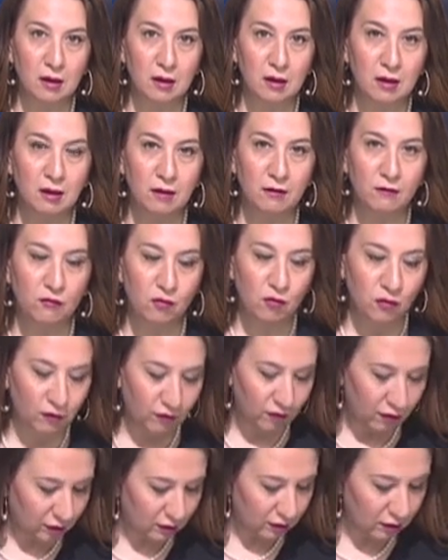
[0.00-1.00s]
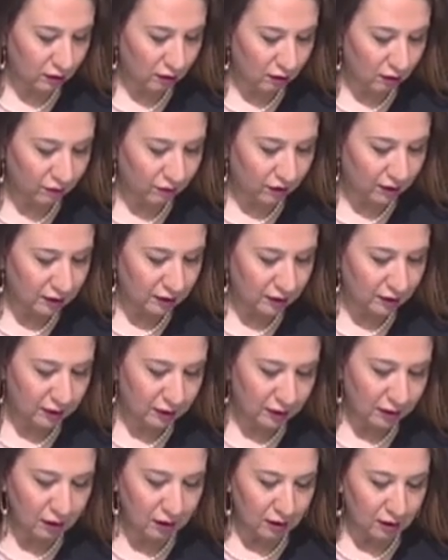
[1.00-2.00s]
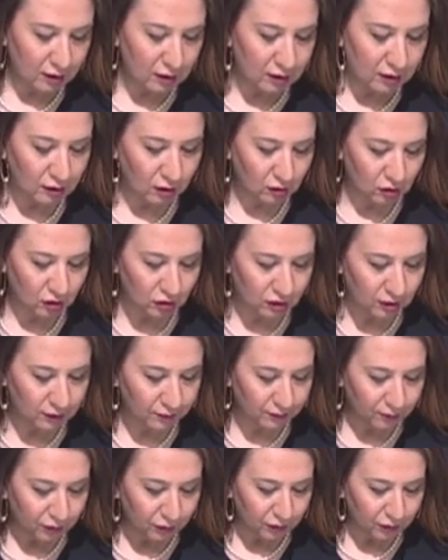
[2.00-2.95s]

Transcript: in the forefront of its discussions.